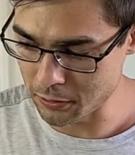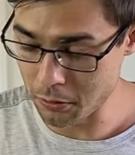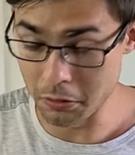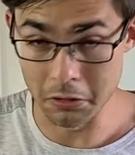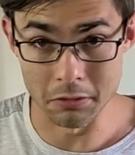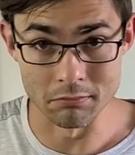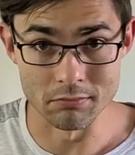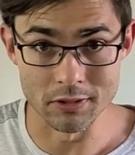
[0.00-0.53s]

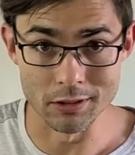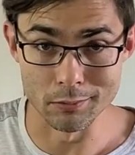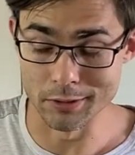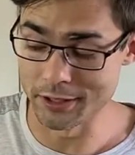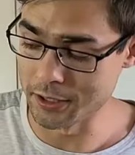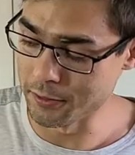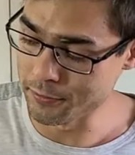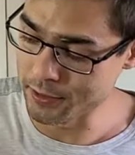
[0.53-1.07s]
or it'll be
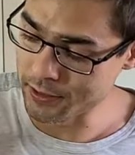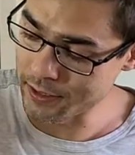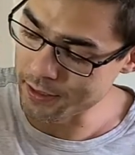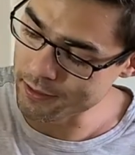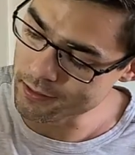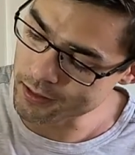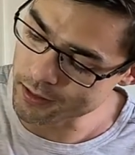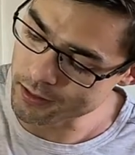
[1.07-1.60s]

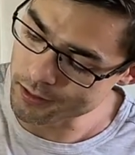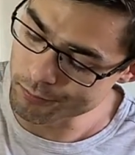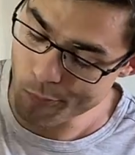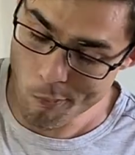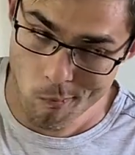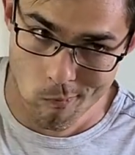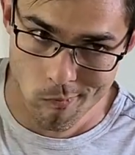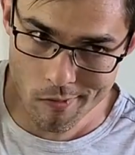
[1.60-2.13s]
self-contained like
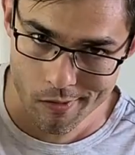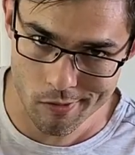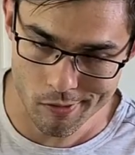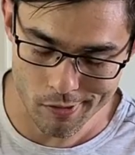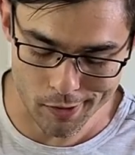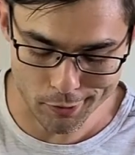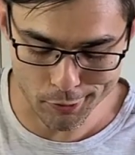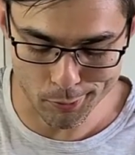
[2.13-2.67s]

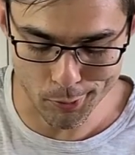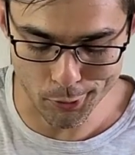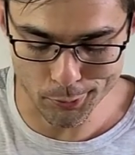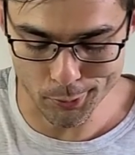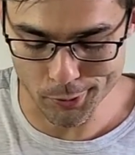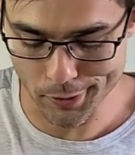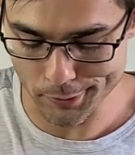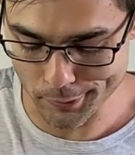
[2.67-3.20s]
that
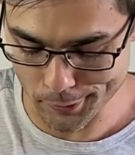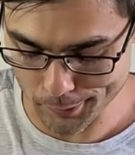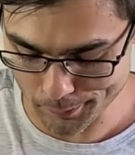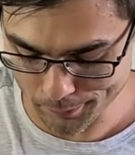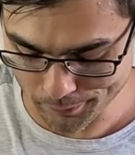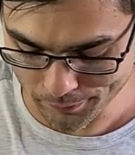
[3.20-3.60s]
disposable right there.